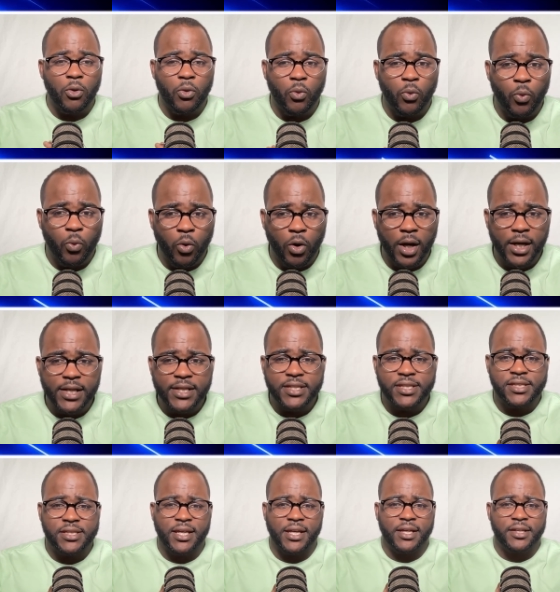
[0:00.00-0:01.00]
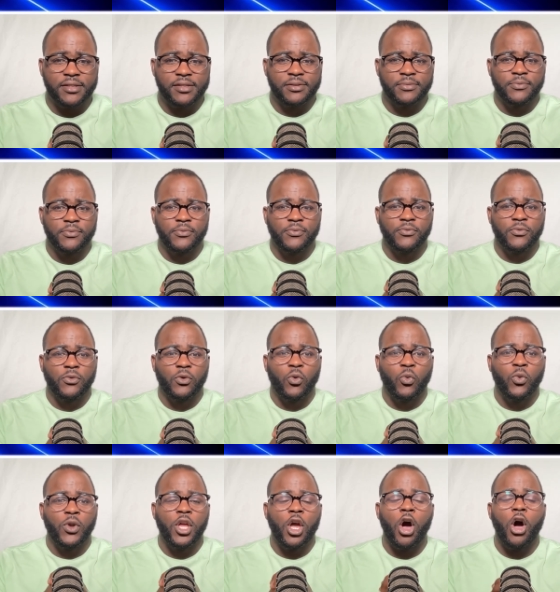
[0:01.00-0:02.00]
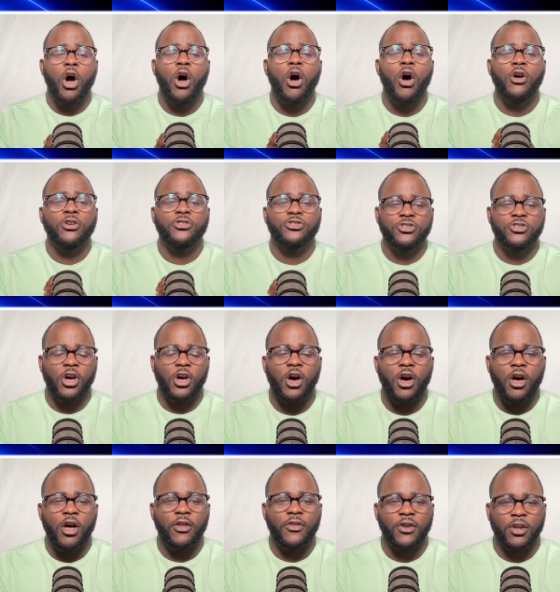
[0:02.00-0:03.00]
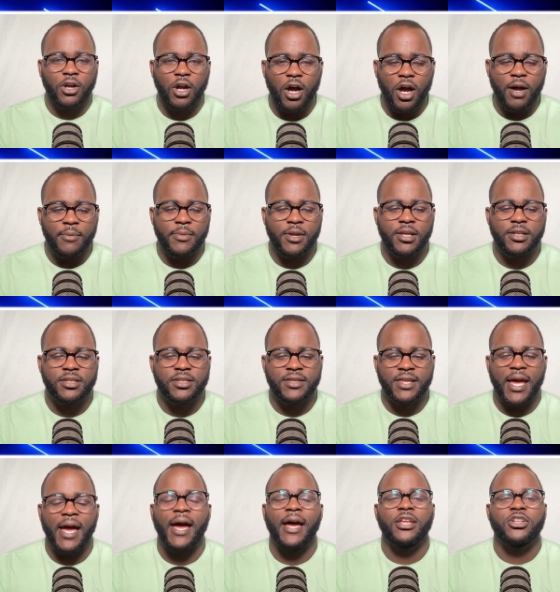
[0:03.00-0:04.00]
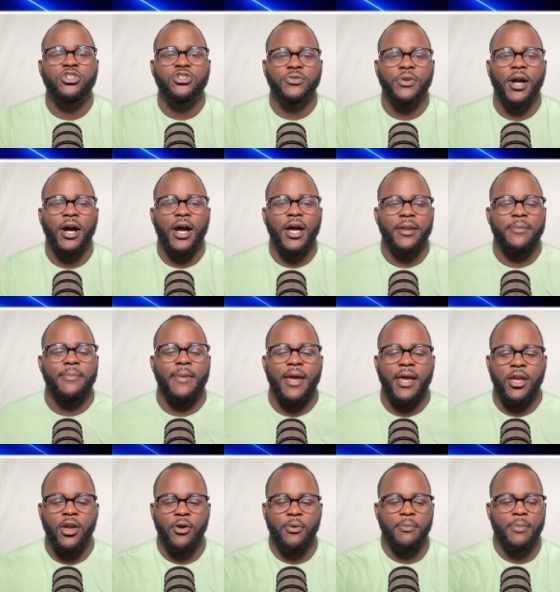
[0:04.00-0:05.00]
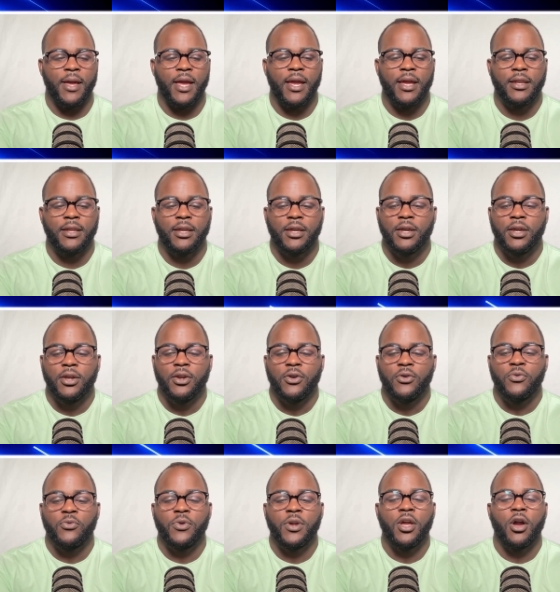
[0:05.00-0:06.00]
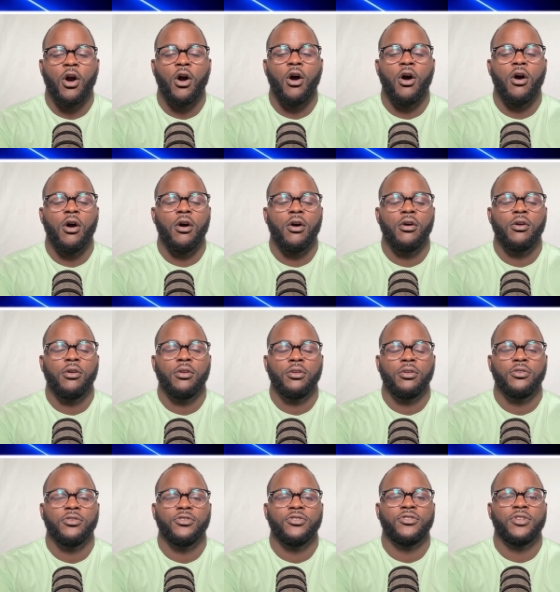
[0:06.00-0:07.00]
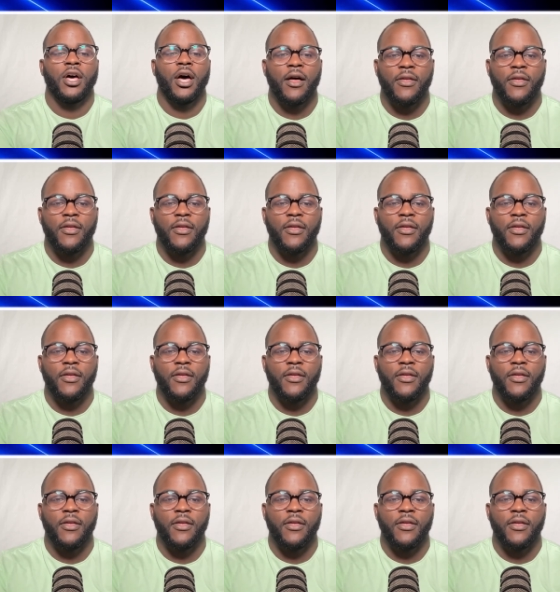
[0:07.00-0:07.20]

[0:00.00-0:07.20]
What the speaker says: 1-6. We all saw the comments that Jerod Mayo made. We all saw